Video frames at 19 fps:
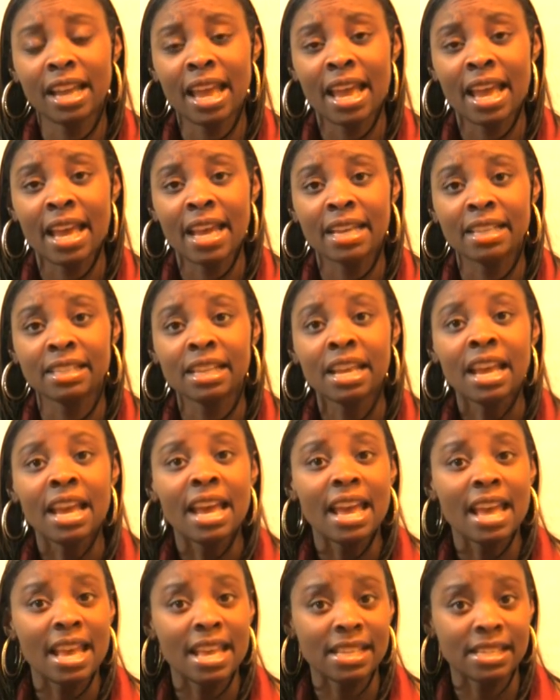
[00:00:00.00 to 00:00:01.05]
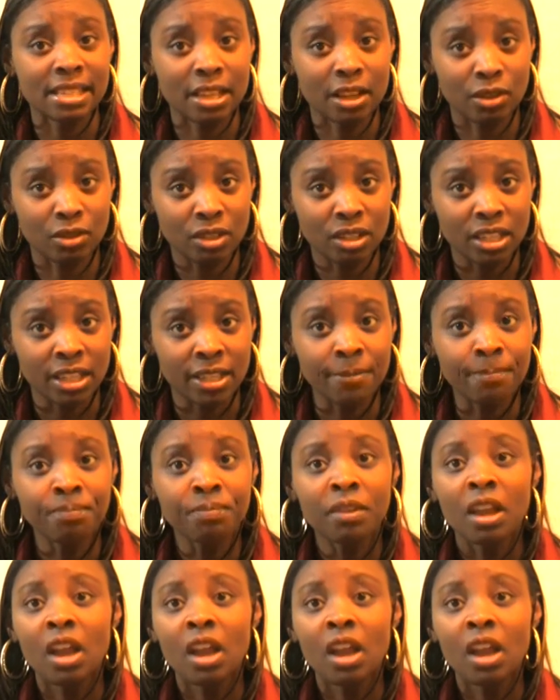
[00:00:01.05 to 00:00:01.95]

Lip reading: as SLD